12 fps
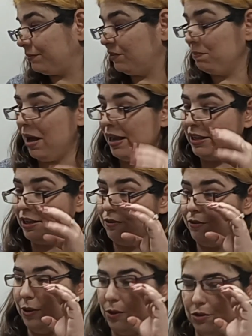my
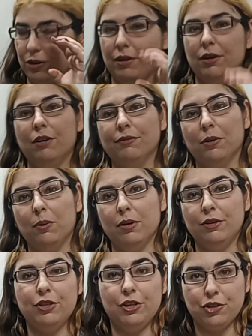confusion over
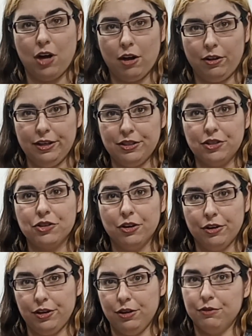orange and chocolate deter
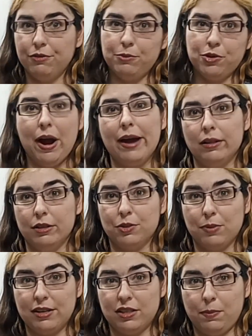you from trying this
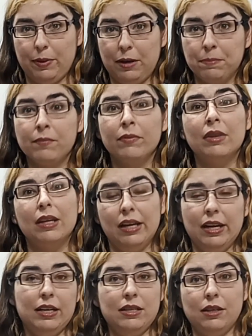recipe?
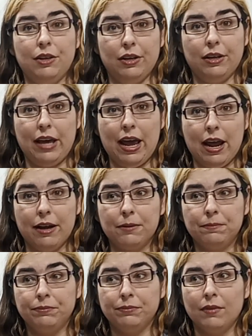It is a good cake.
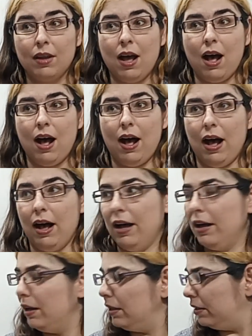
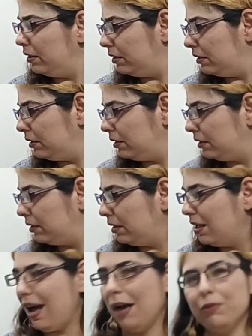Uh,
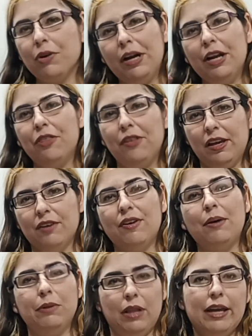I'm trying to think if
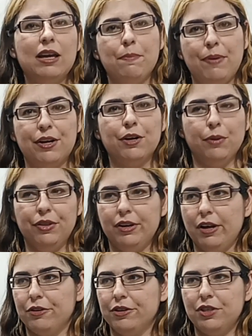I would like it better with
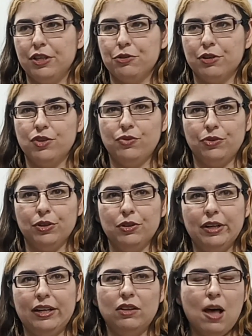another citrus fruit,
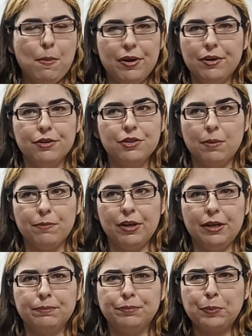like lemon or
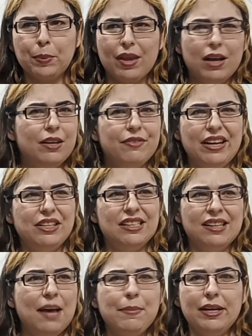something. If I did
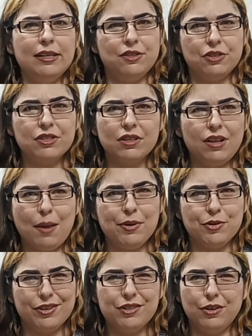lemon, it's just a lemon
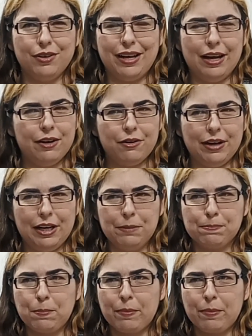drizzle cake, right?